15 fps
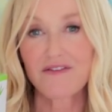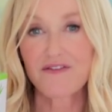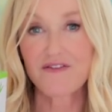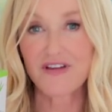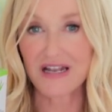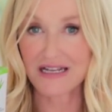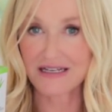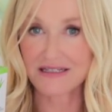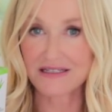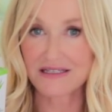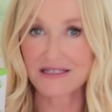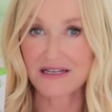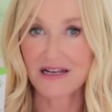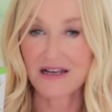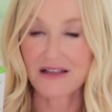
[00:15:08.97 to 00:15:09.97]

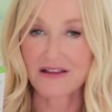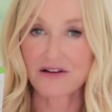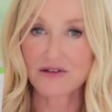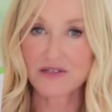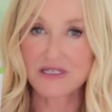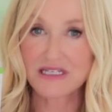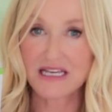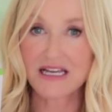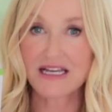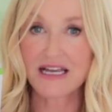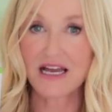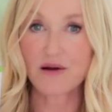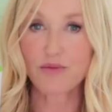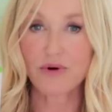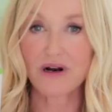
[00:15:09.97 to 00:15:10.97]
fillers those
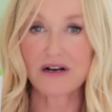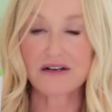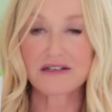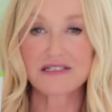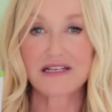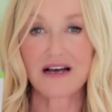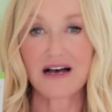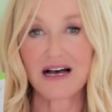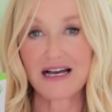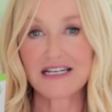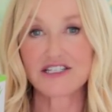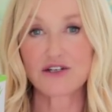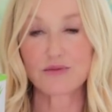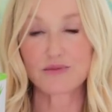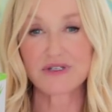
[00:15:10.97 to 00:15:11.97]
skincare products that
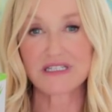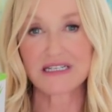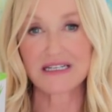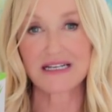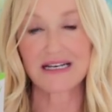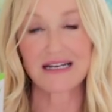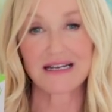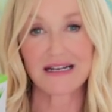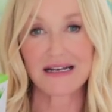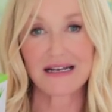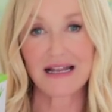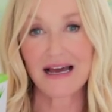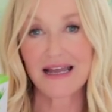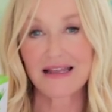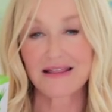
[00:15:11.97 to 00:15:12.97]
I don't particularly
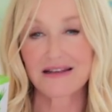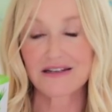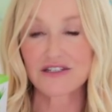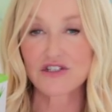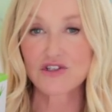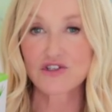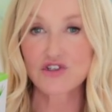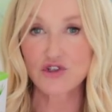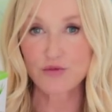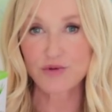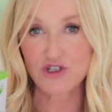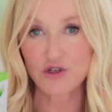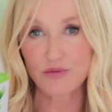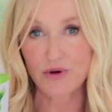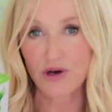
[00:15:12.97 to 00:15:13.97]
like that are
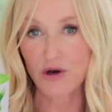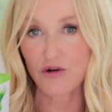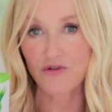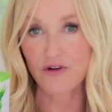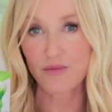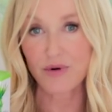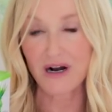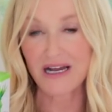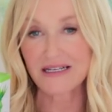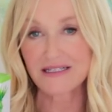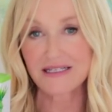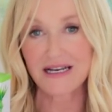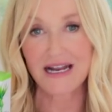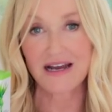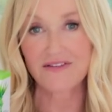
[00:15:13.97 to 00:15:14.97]
super duper
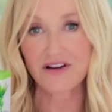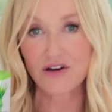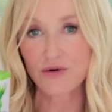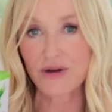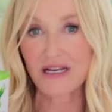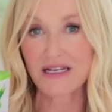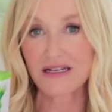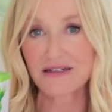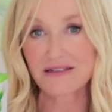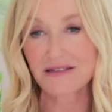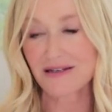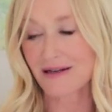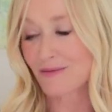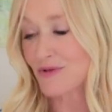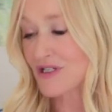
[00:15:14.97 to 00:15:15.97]
overpriced and have
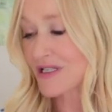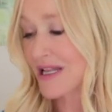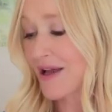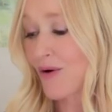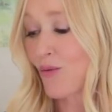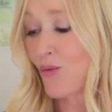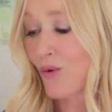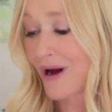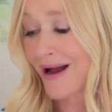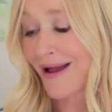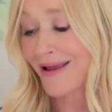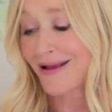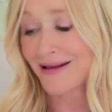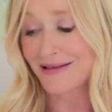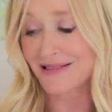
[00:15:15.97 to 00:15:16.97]
ingredients and I'm just like,
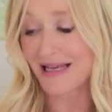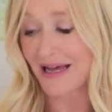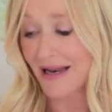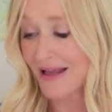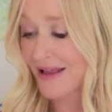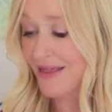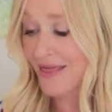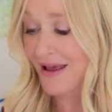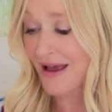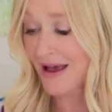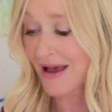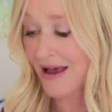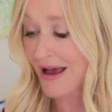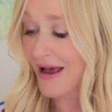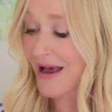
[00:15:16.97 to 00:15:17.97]
why is that in
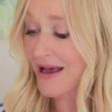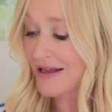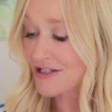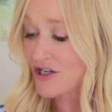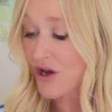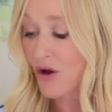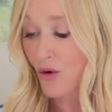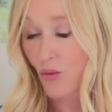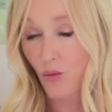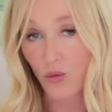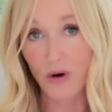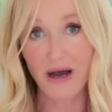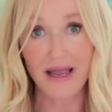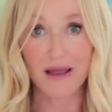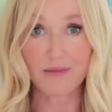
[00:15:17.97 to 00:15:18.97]
there? And
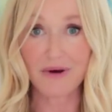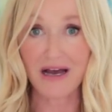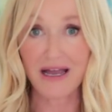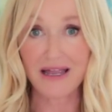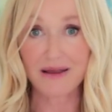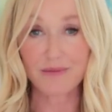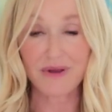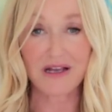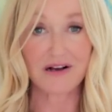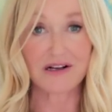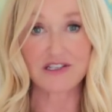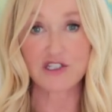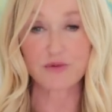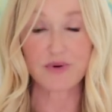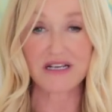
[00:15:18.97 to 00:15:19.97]
why am I being
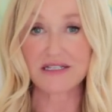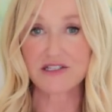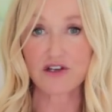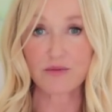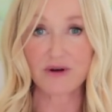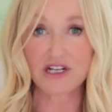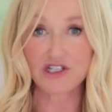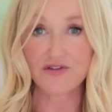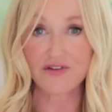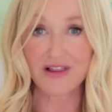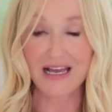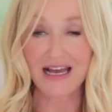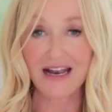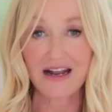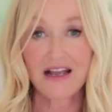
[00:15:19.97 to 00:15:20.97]
asked to pay so much for
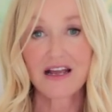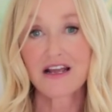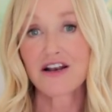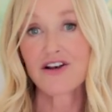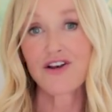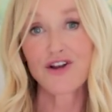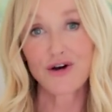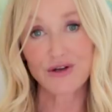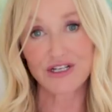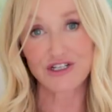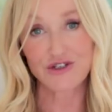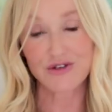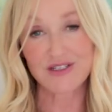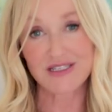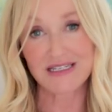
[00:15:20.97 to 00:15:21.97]
that? Not
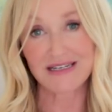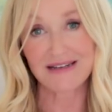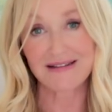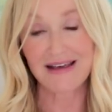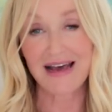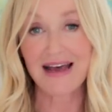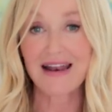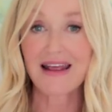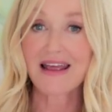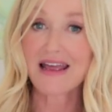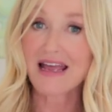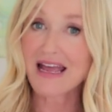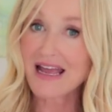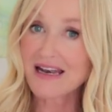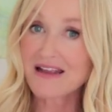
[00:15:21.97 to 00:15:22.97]
interested in that
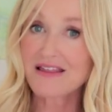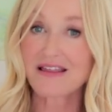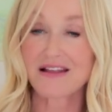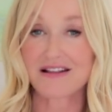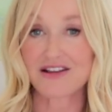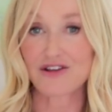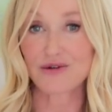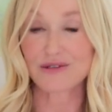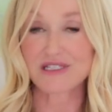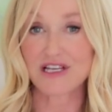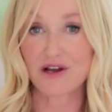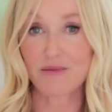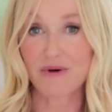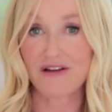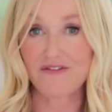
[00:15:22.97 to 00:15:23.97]
anything that you'll
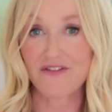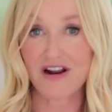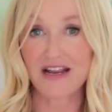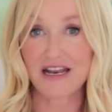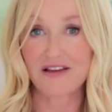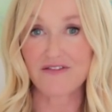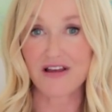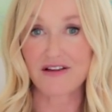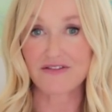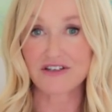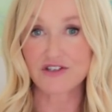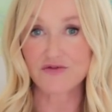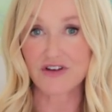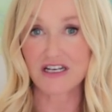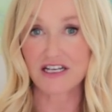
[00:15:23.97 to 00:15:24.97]
see on my Friday
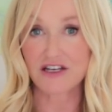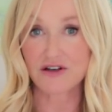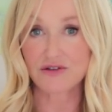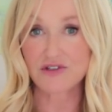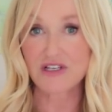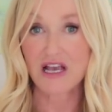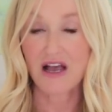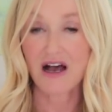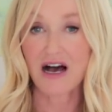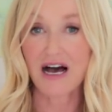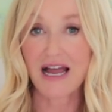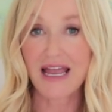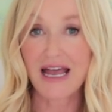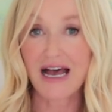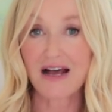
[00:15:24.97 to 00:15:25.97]
favorites videos.
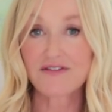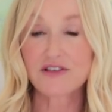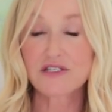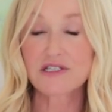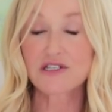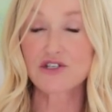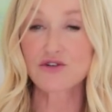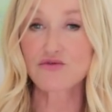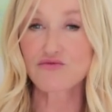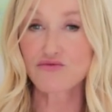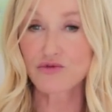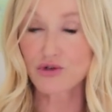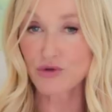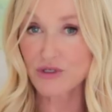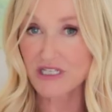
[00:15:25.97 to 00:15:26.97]
I have
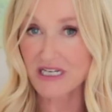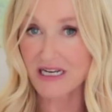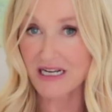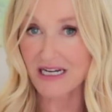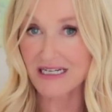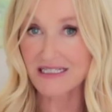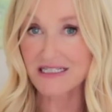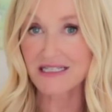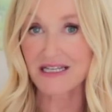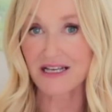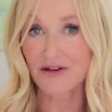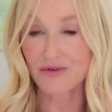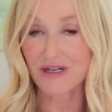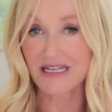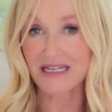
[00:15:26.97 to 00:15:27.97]
scrutinized the
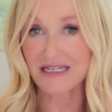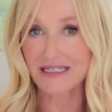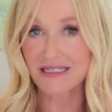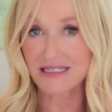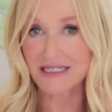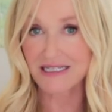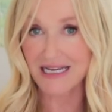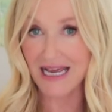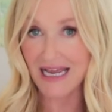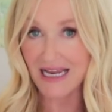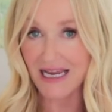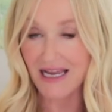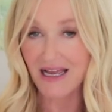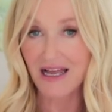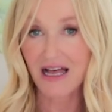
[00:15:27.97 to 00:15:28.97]
ingredient
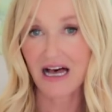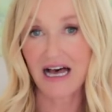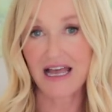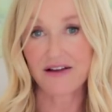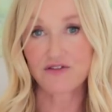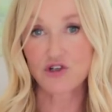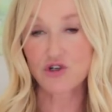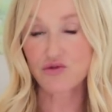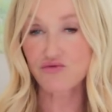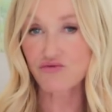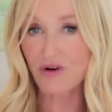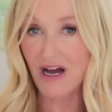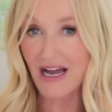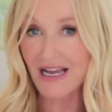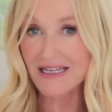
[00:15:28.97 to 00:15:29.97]
deck. I have
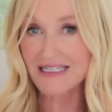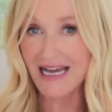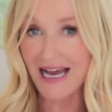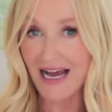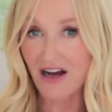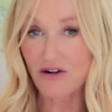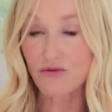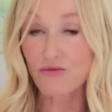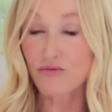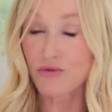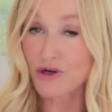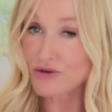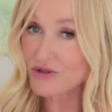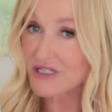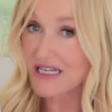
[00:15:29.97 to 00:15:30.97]
tried out,
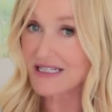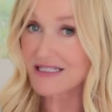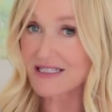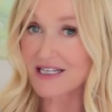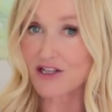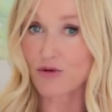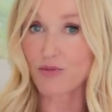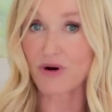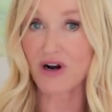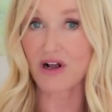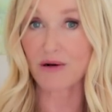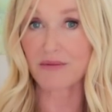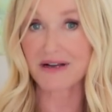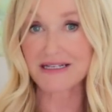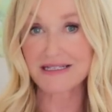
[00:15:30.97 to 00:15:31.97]
road tested the
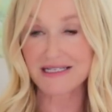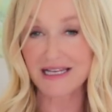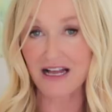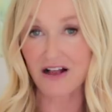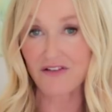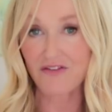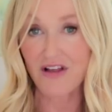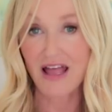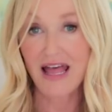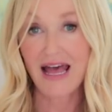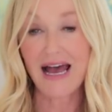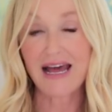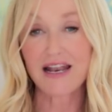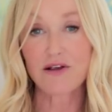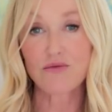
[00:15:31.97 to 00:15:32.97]
product myself,
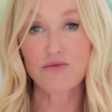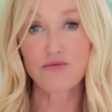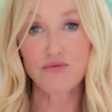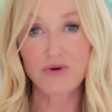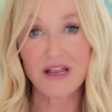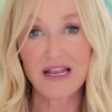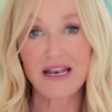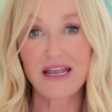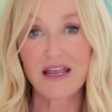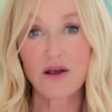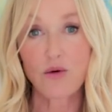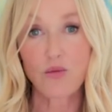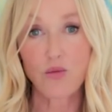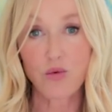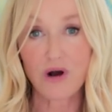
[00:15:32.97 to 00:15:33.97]
and it
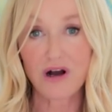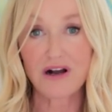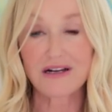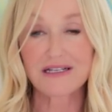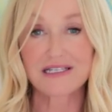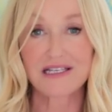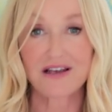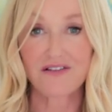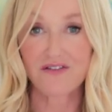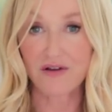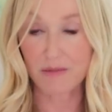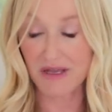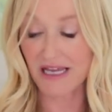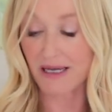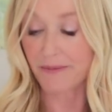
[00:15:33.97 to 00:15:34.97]
really works for
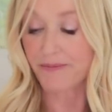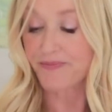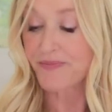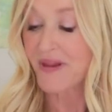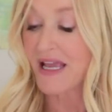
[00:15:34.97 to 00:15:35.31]
me.